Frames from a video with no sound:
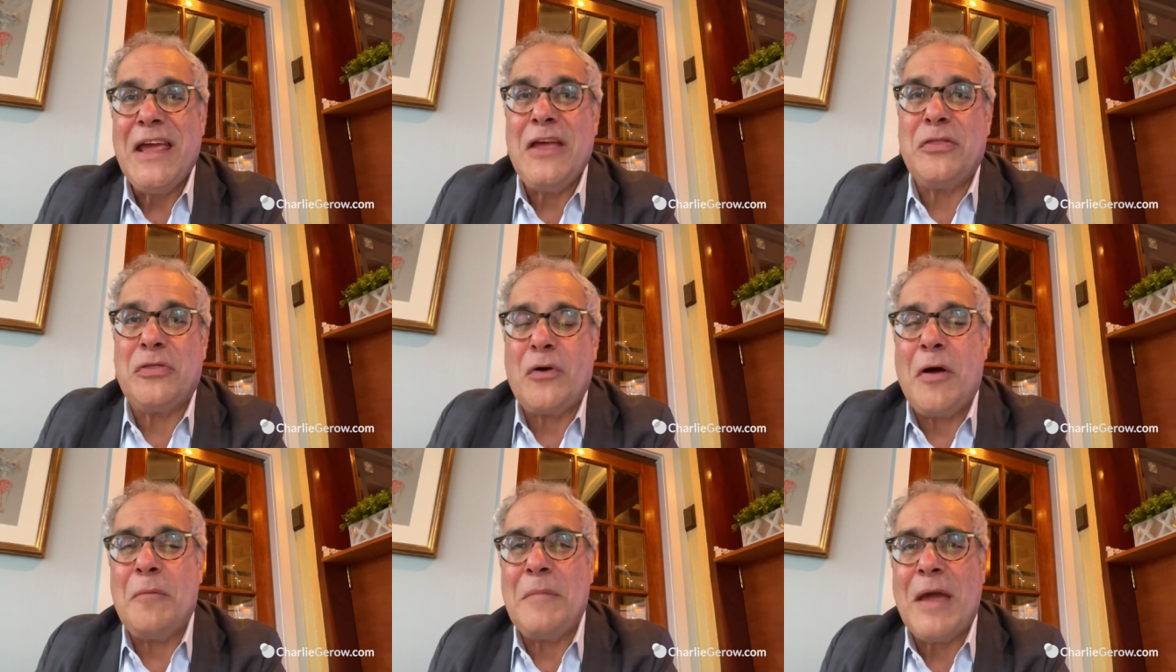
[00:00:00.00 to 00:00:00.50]
He
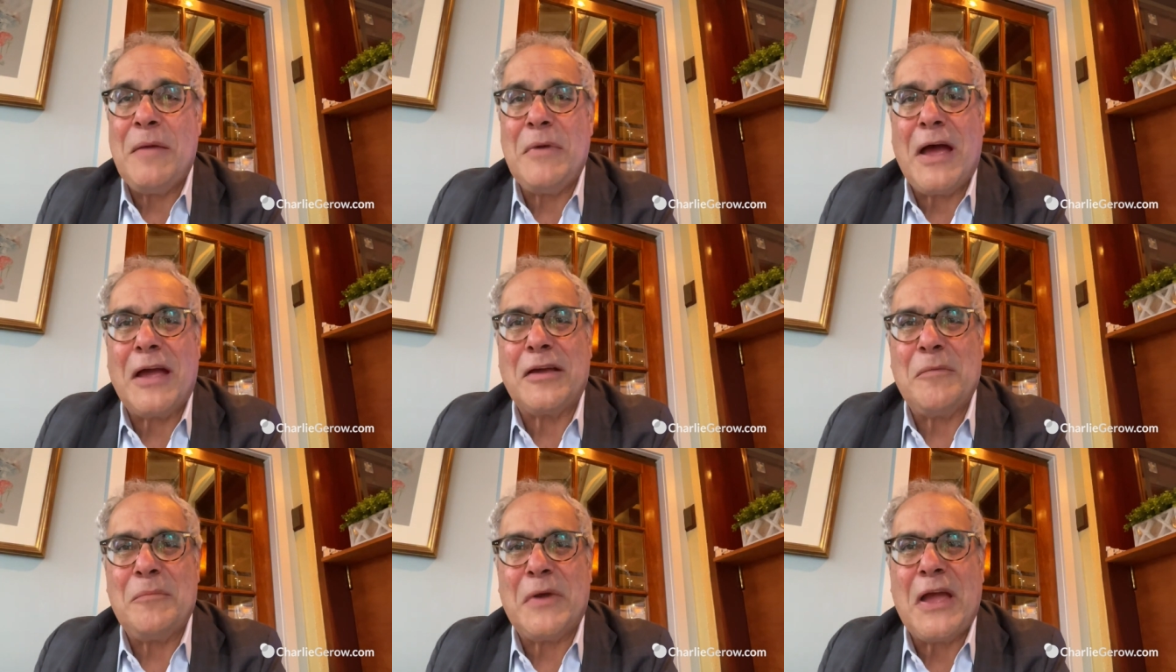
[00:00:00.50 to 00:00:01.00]
thought maybe I
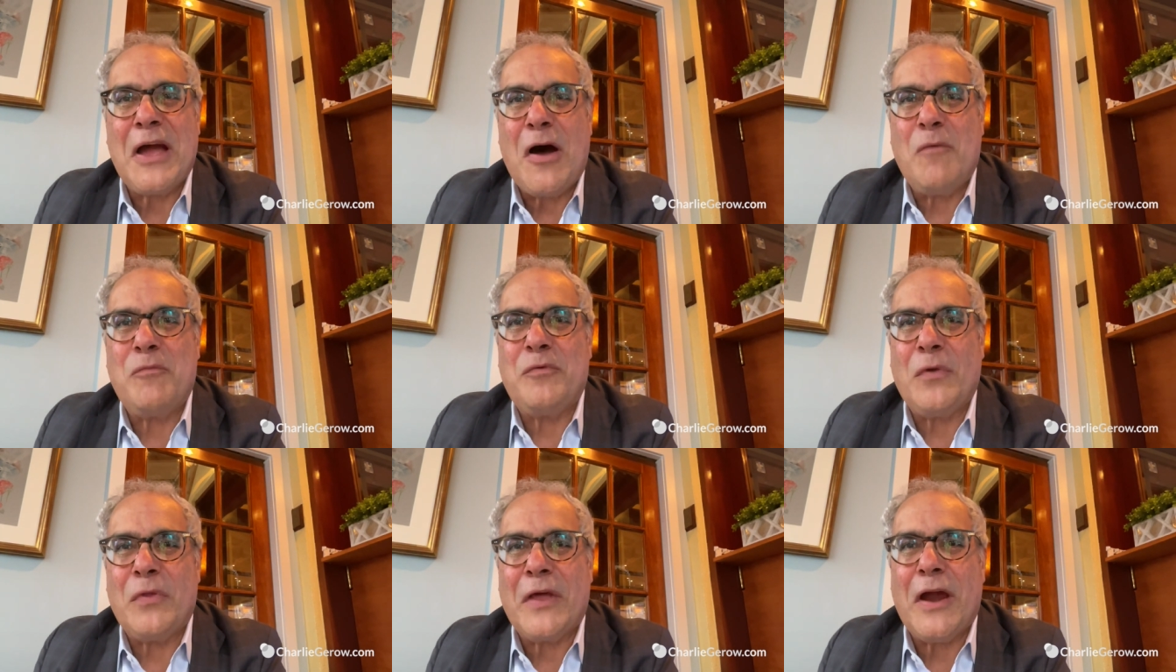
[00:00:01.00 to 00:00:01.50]
could be
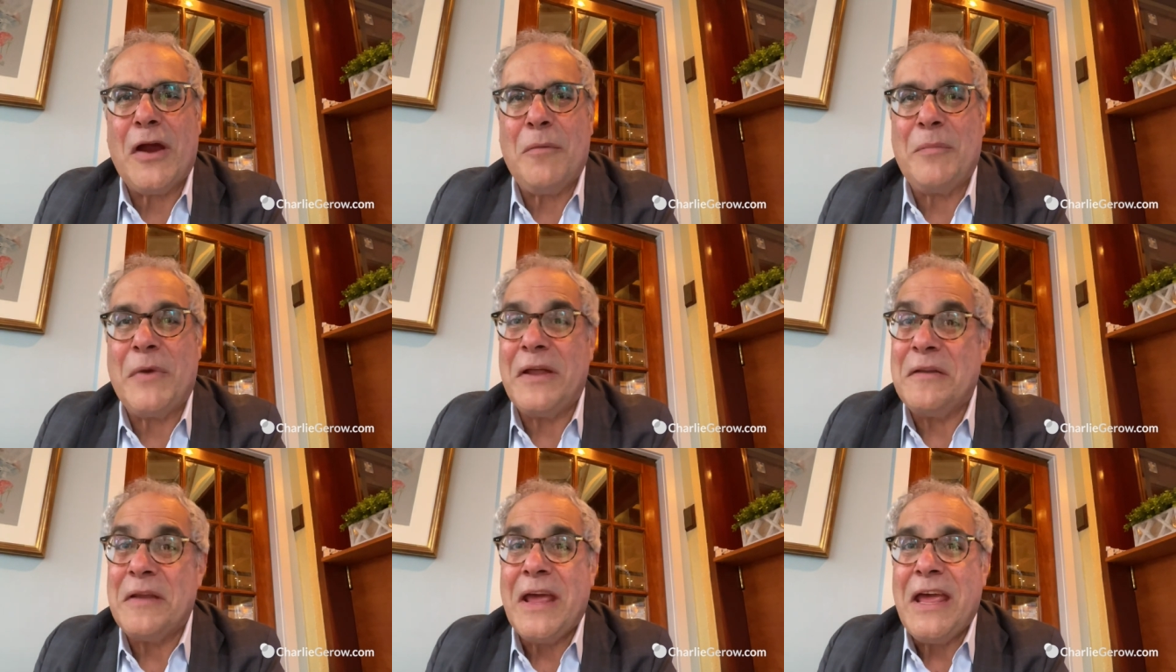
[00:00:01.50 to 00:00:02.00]
helpful there,
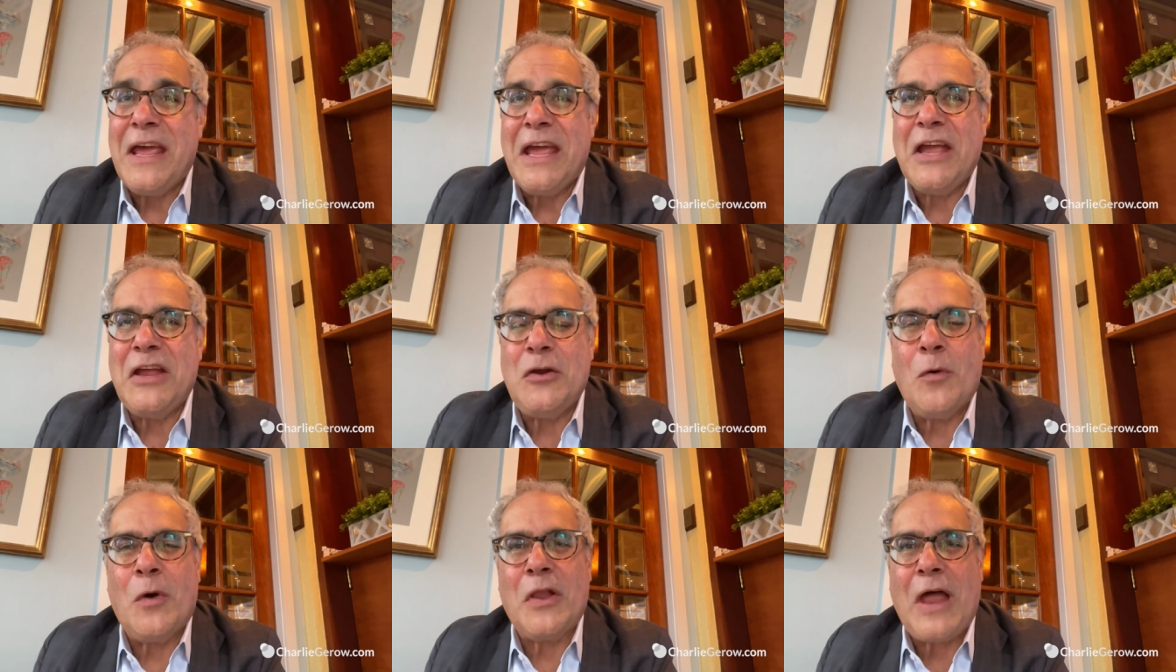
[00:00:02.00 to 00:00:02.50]
but he
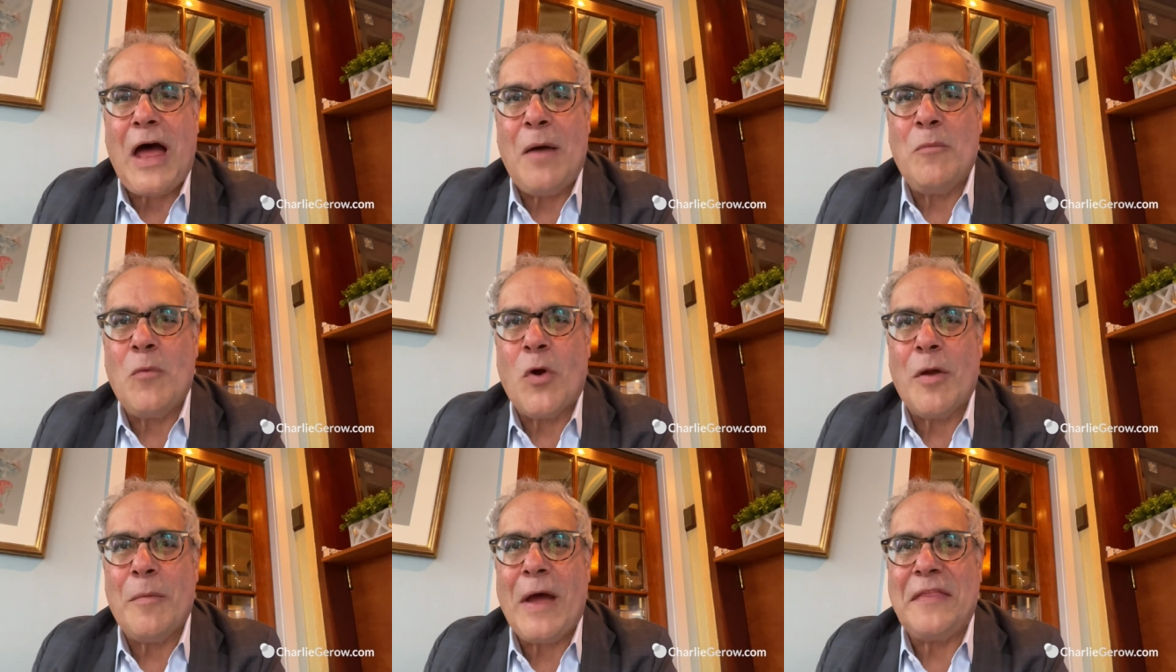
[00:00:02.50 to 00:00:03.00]
knew a lot
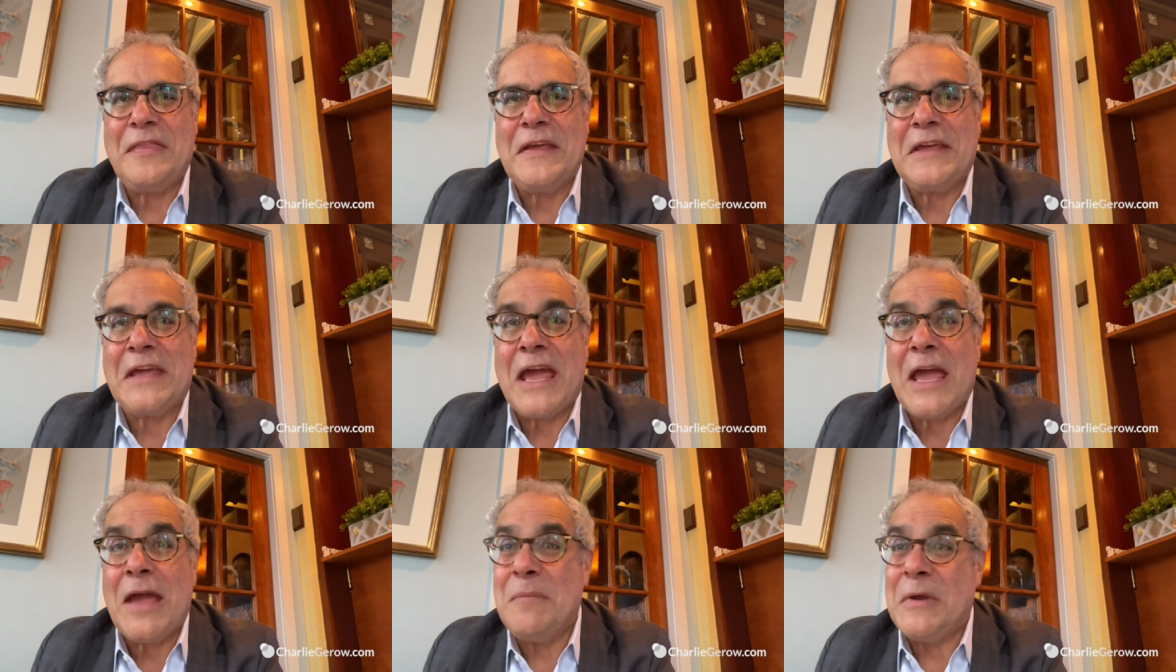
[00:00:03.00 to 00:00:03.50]
more about the
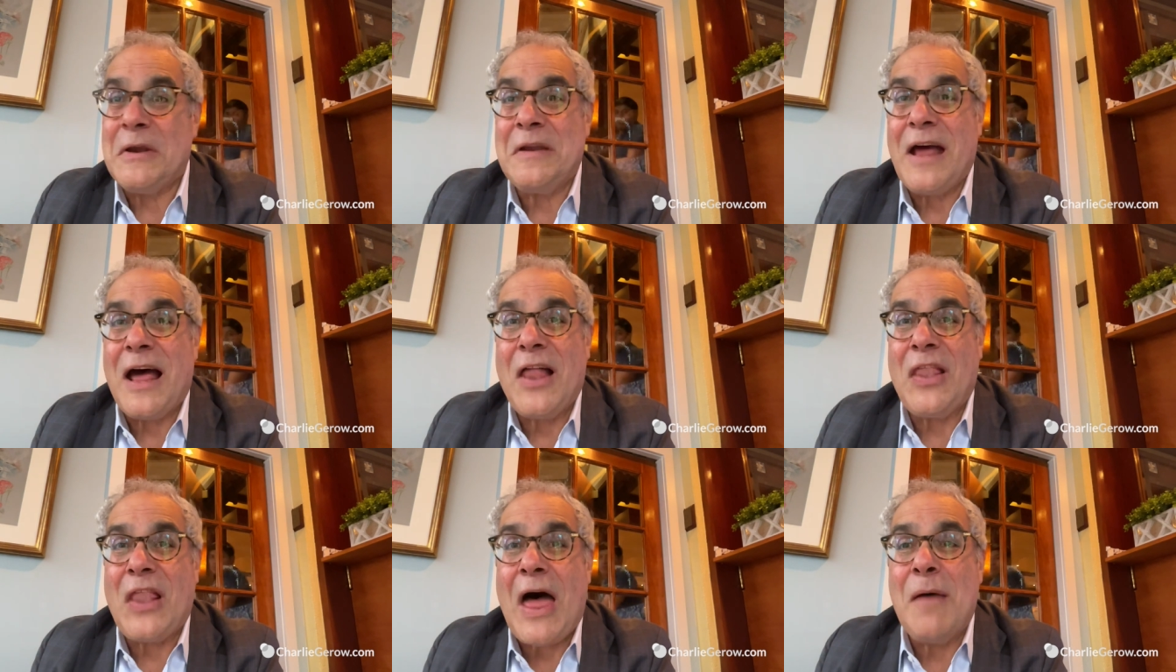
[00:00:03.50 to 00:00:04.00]
game
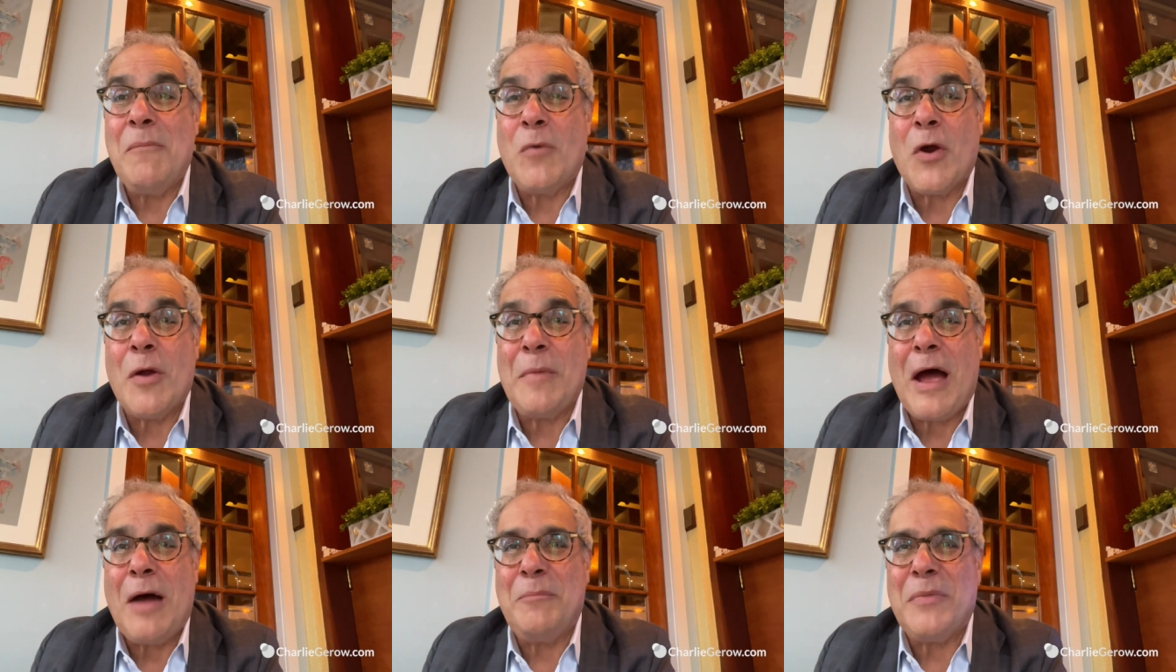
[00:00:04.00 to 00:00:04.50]
and a lot more
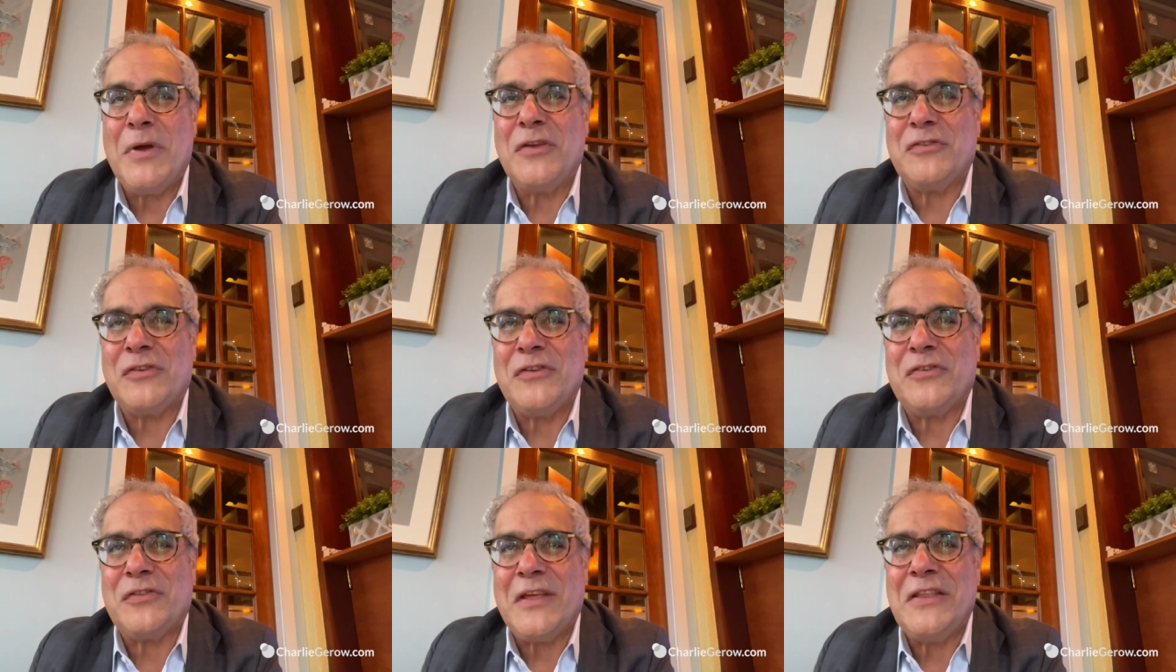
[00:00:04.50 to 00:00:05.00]
about
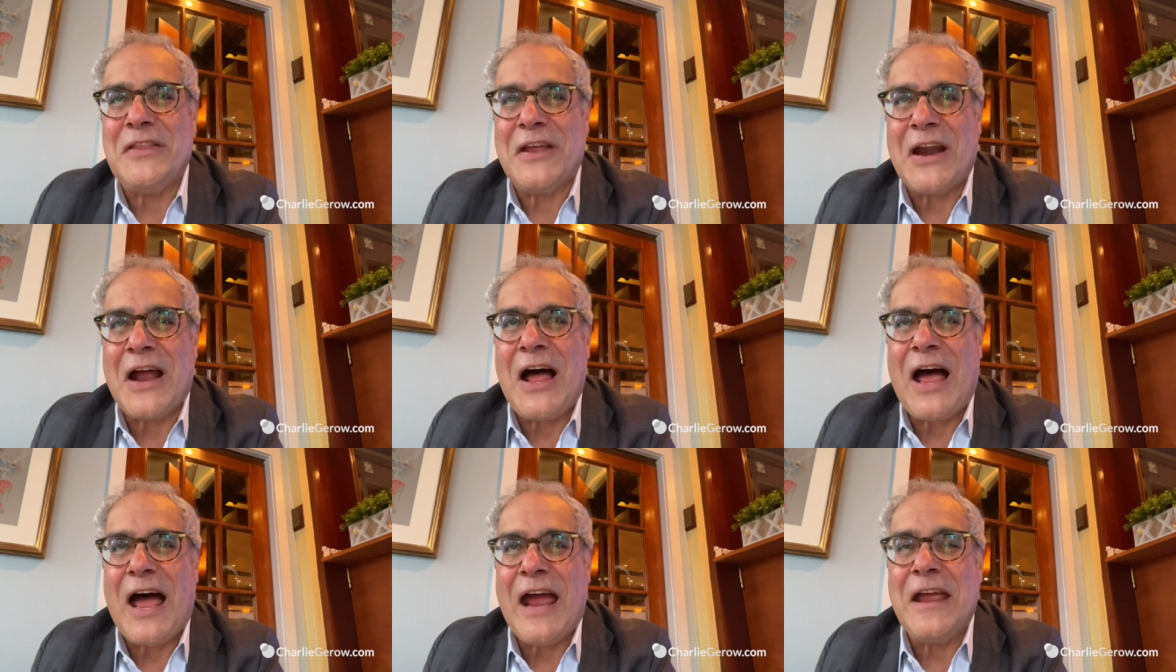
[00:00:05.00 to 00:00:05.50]
business than did
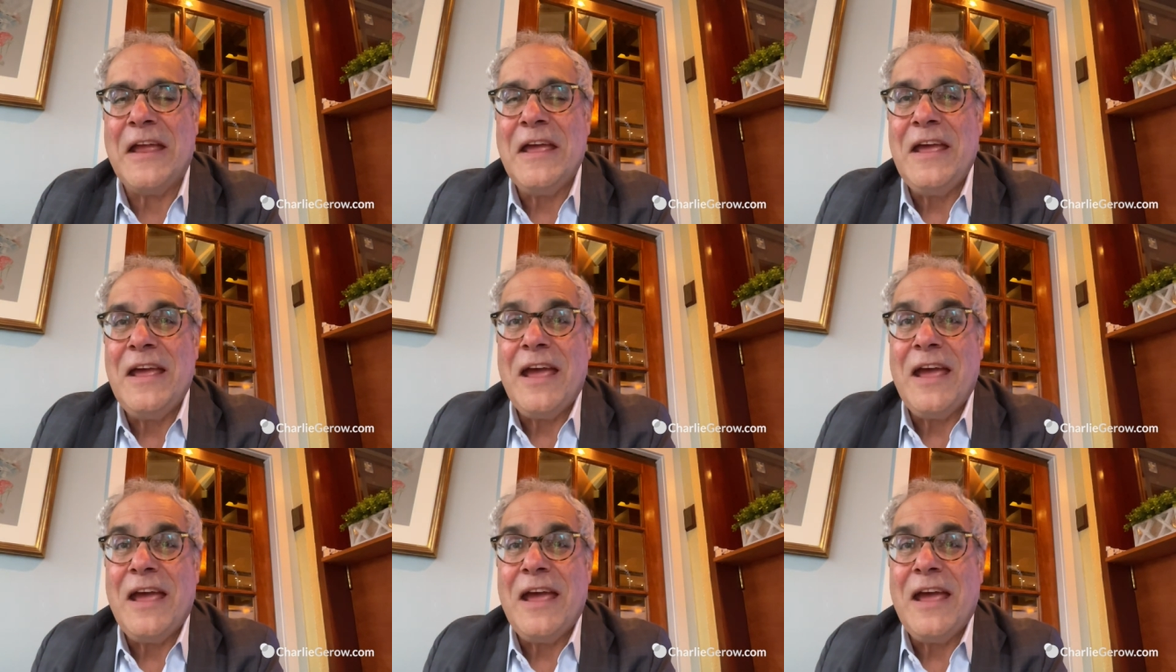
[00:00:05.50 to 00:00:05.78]
I,